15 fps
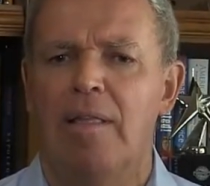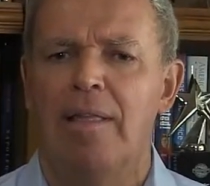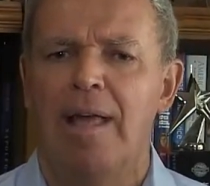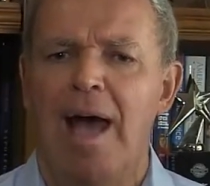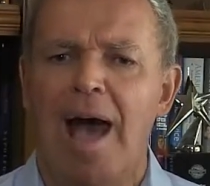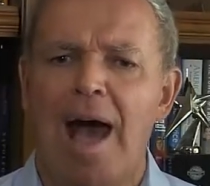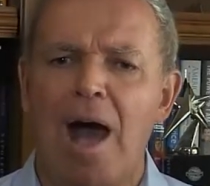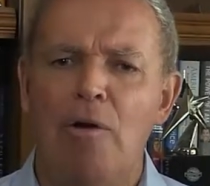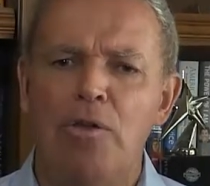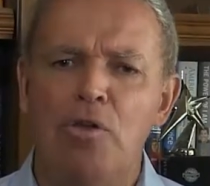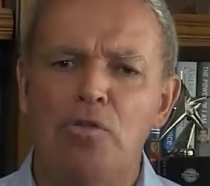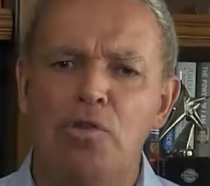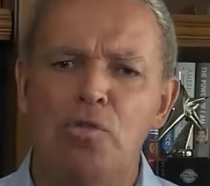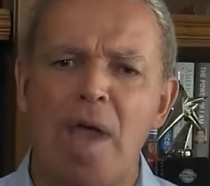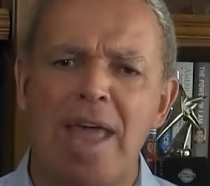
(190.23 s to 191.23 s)
how
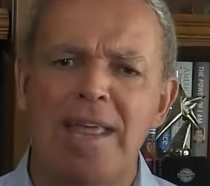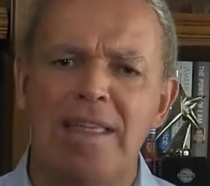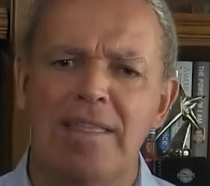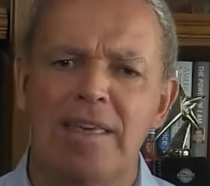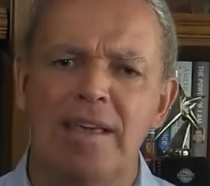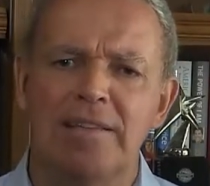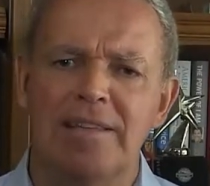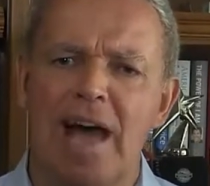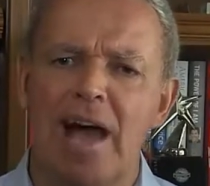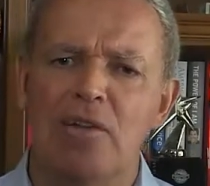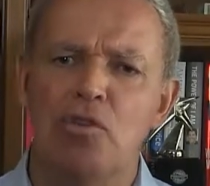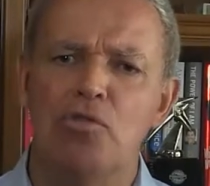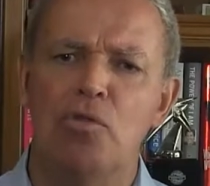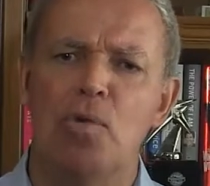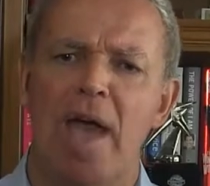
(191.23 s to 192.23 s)
you do anything is how
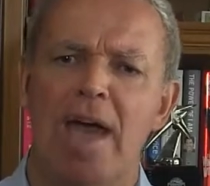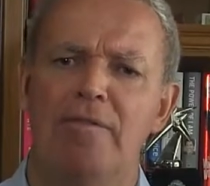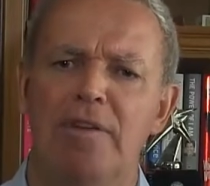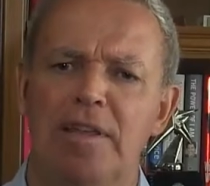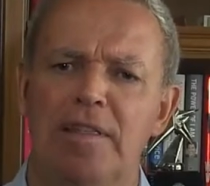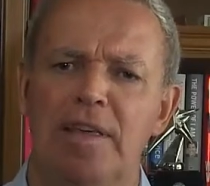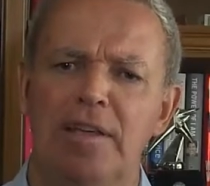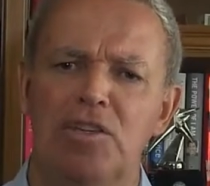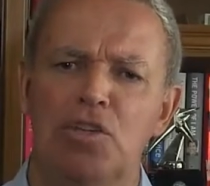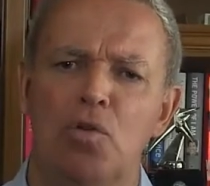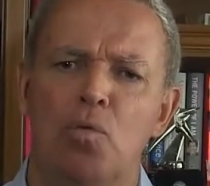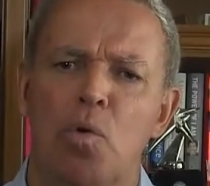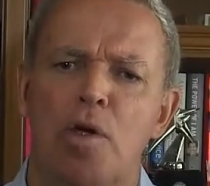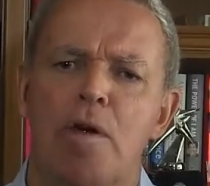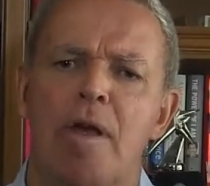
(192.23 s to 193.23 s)
you do everything. So
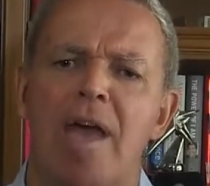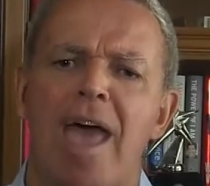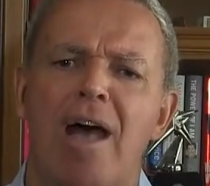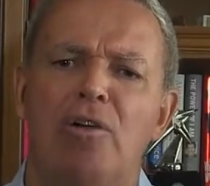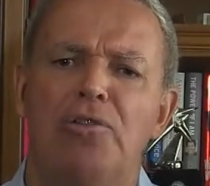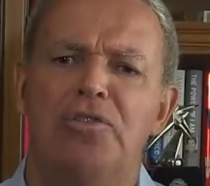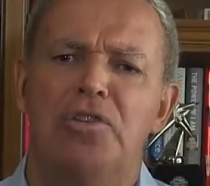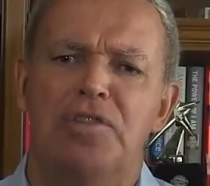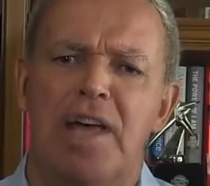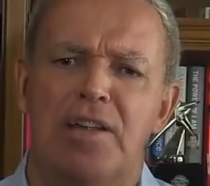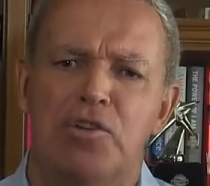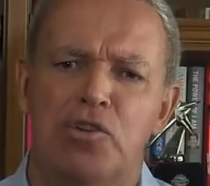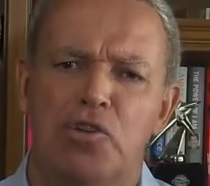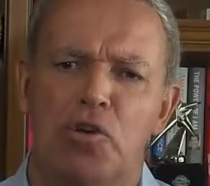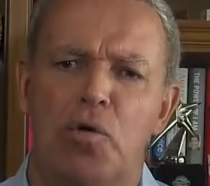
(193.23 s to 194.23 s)
where else is
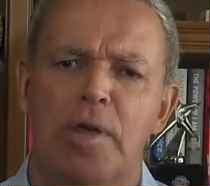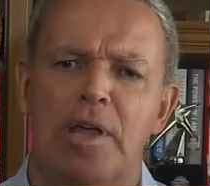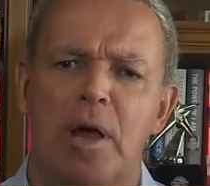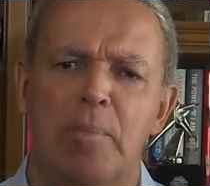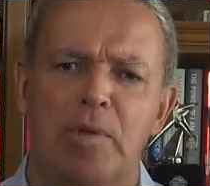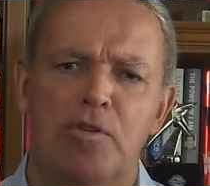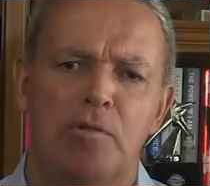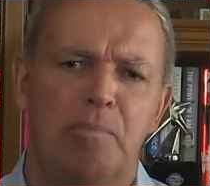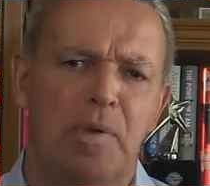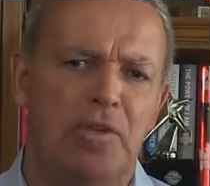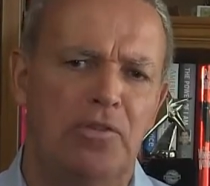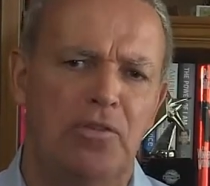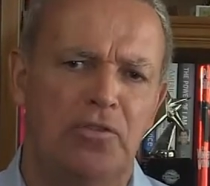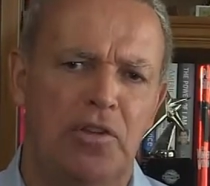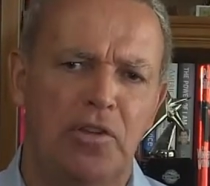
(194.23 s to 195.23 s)
that showing up in your
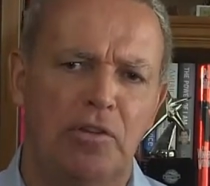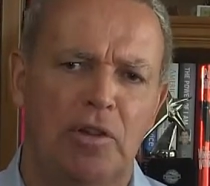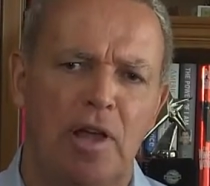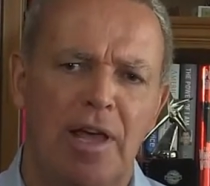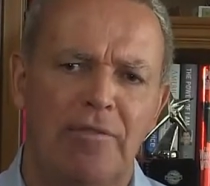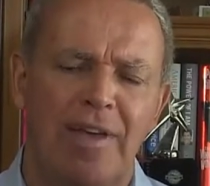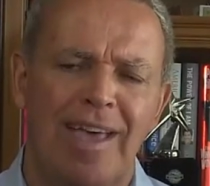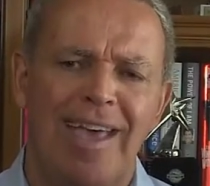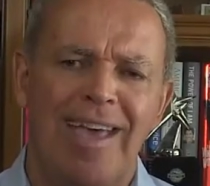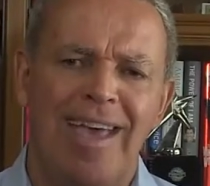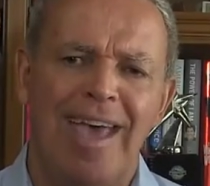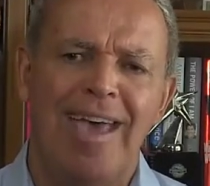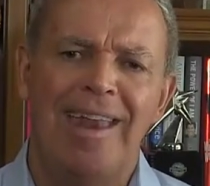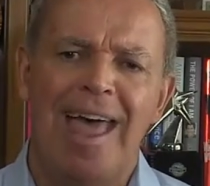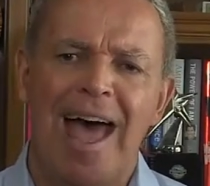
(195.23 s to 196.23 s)
business and your life?
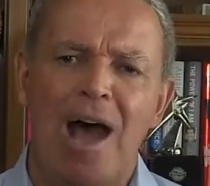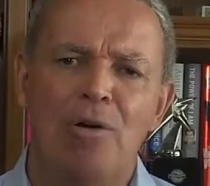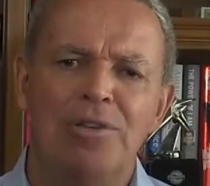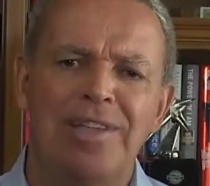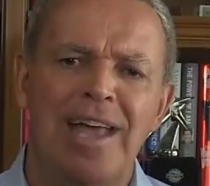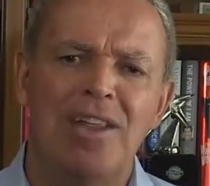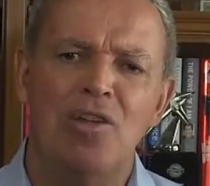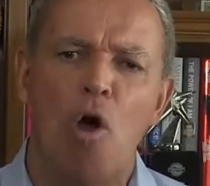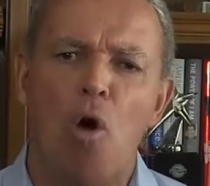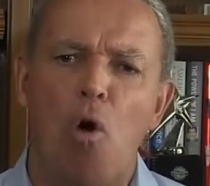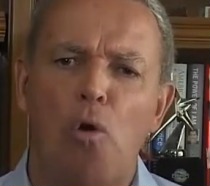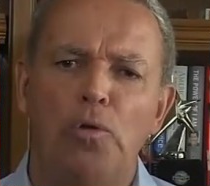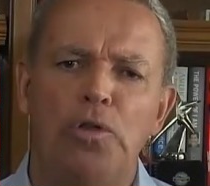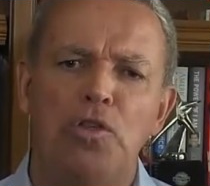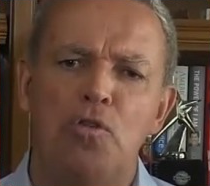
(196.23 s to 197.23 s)
And how is that
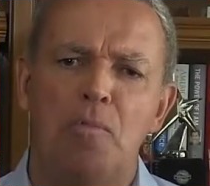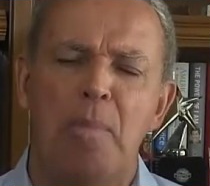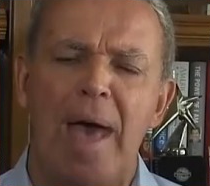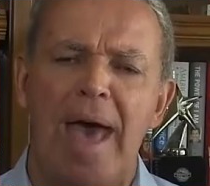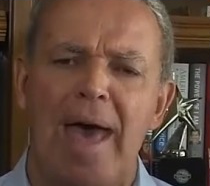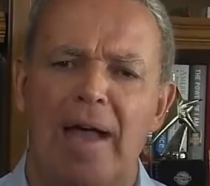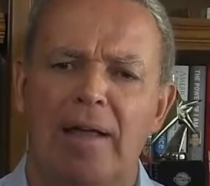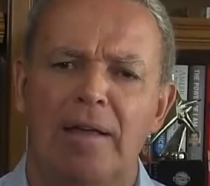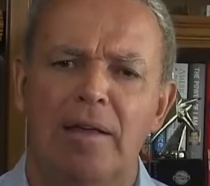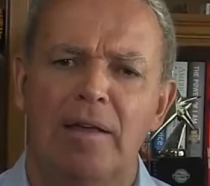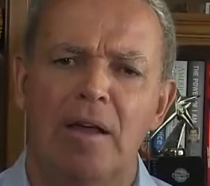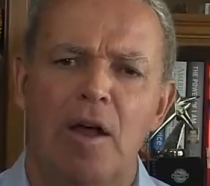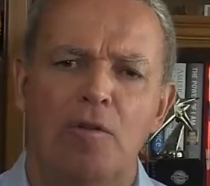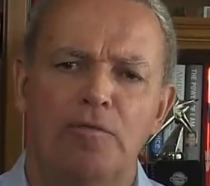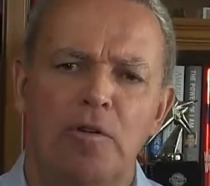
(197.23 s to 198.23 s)
holding you back
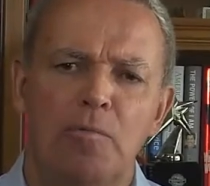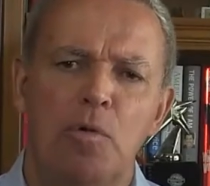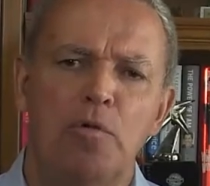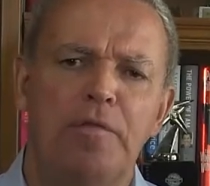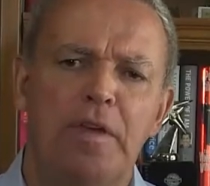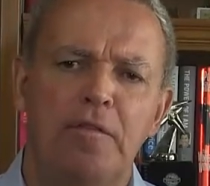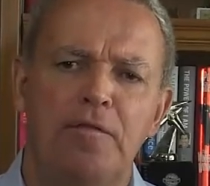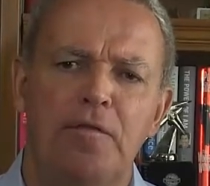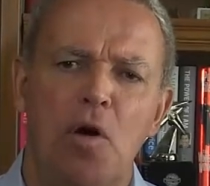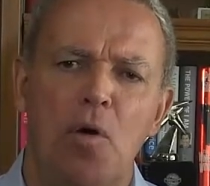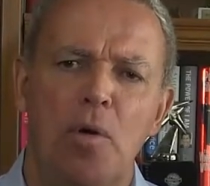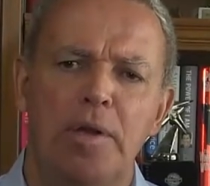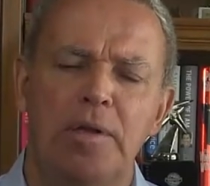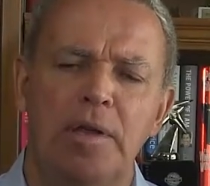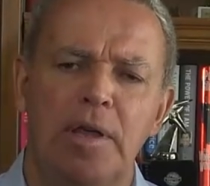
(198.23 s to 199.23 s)
from moving
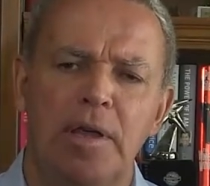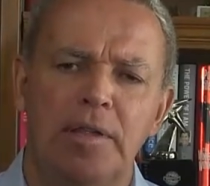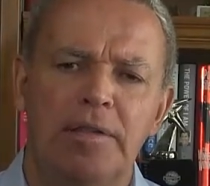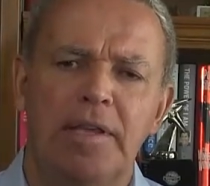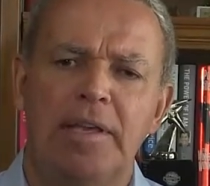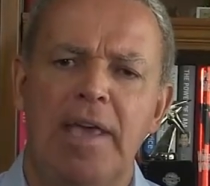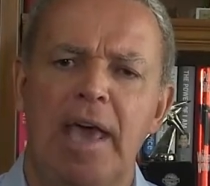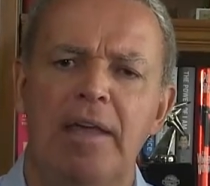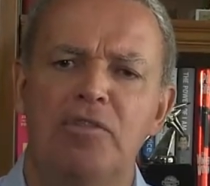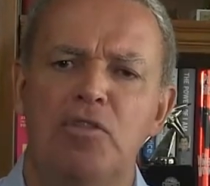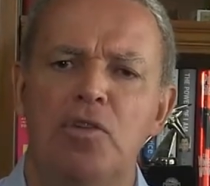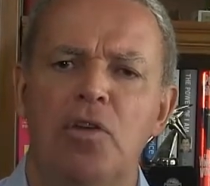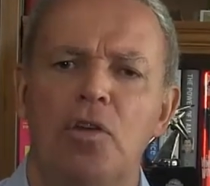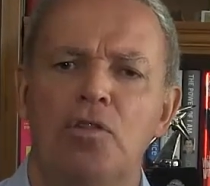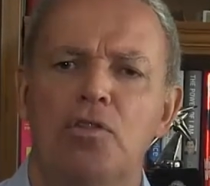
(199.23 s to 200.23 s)
forward to get
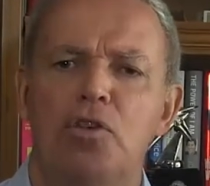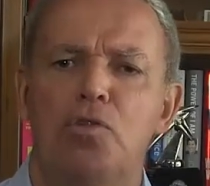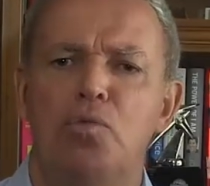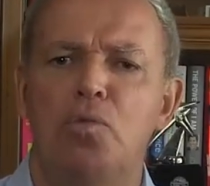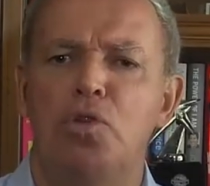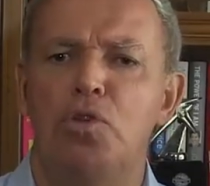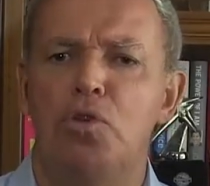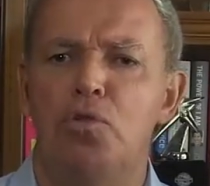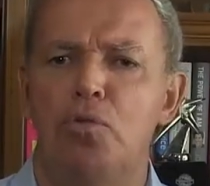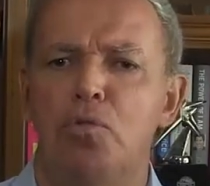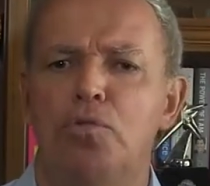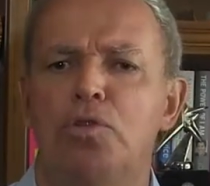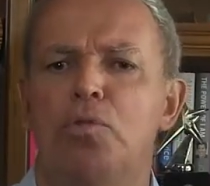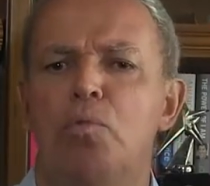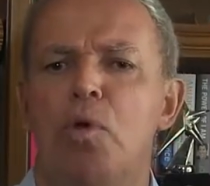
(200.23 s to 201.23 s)

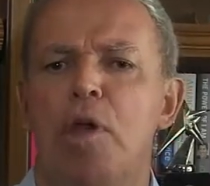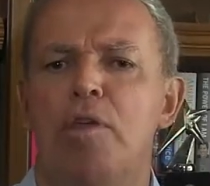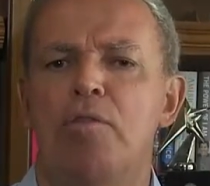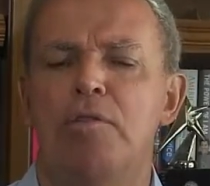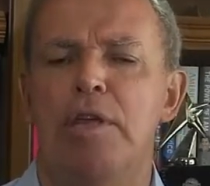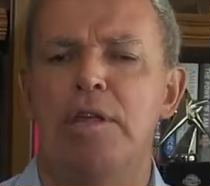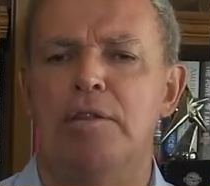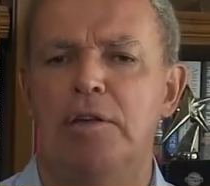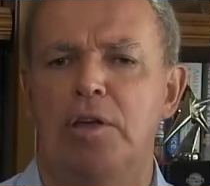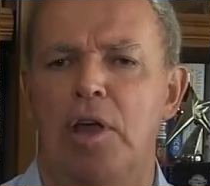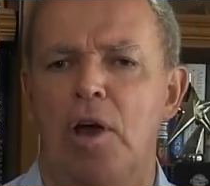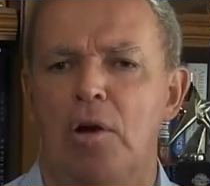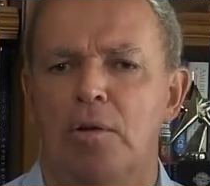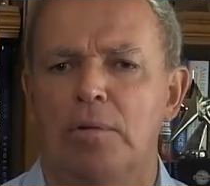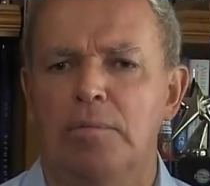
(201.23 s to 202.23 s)
you to where you need to
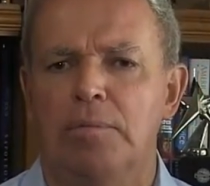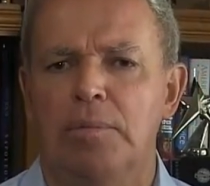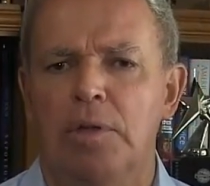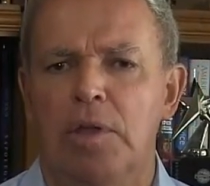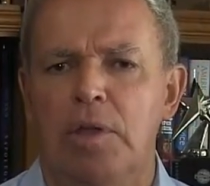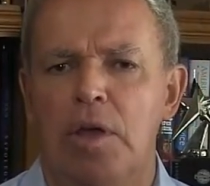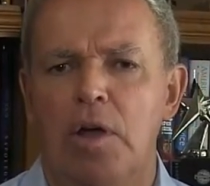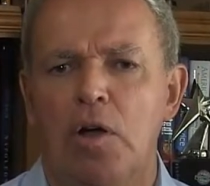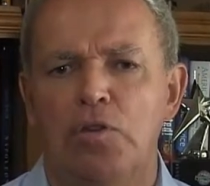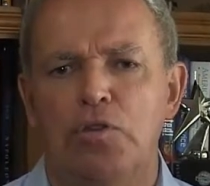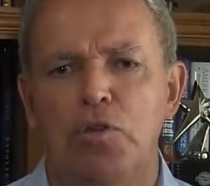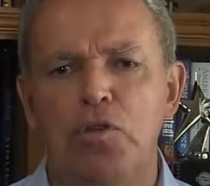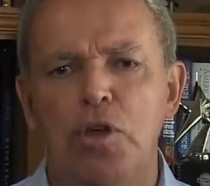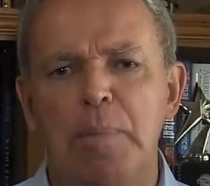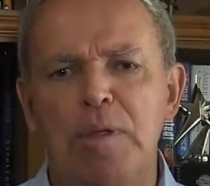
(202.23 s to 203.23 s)
go?
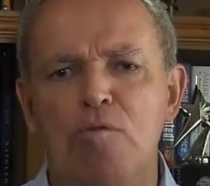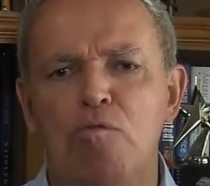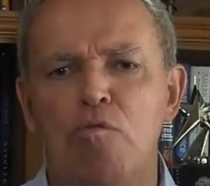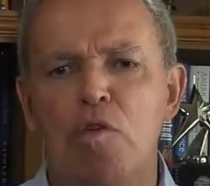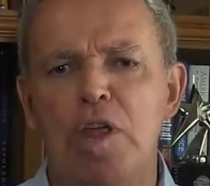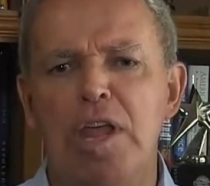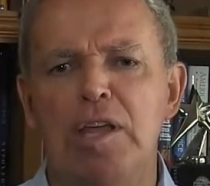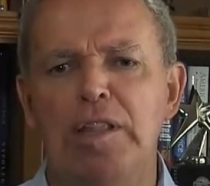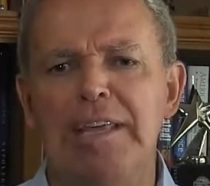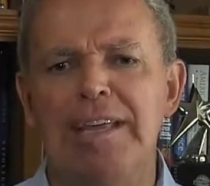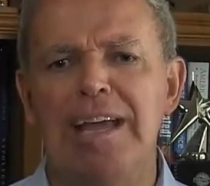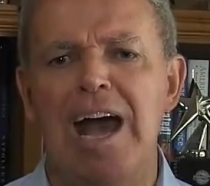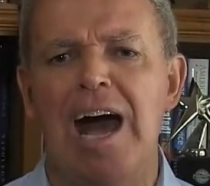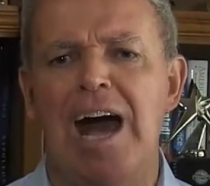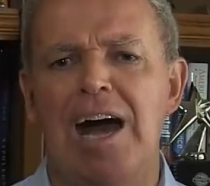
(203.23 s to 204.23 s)
So you got to be really
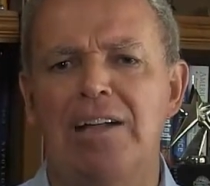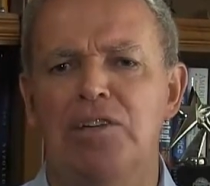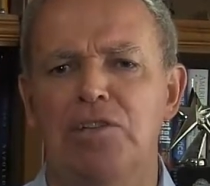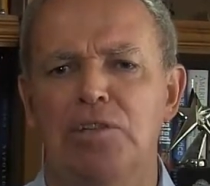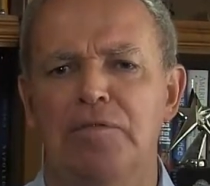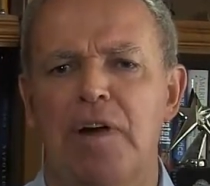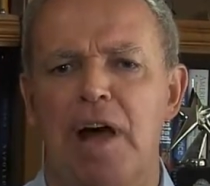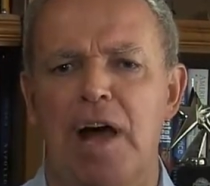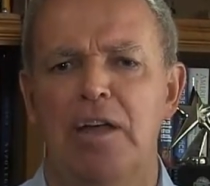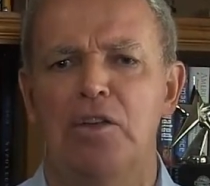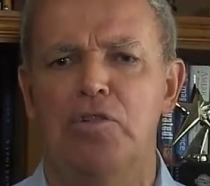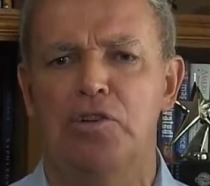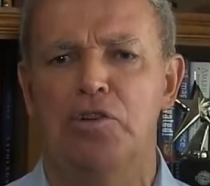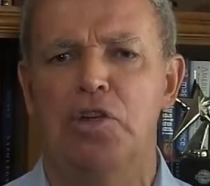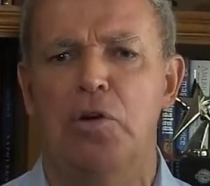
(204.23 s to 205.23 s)
conscious of how
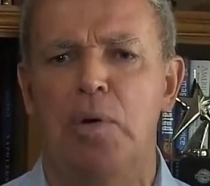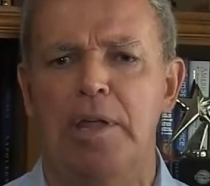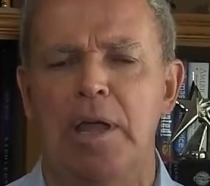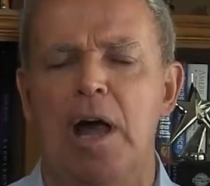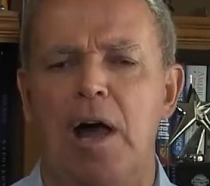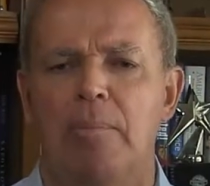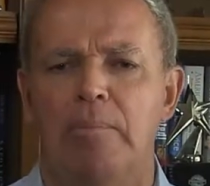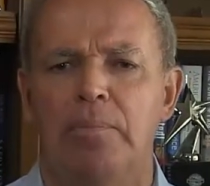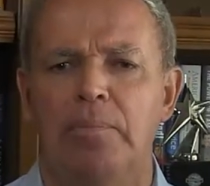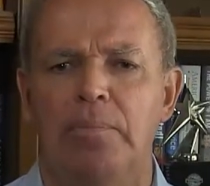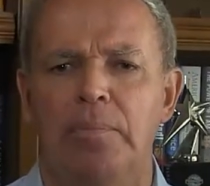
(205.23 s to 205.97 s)
you're showing up.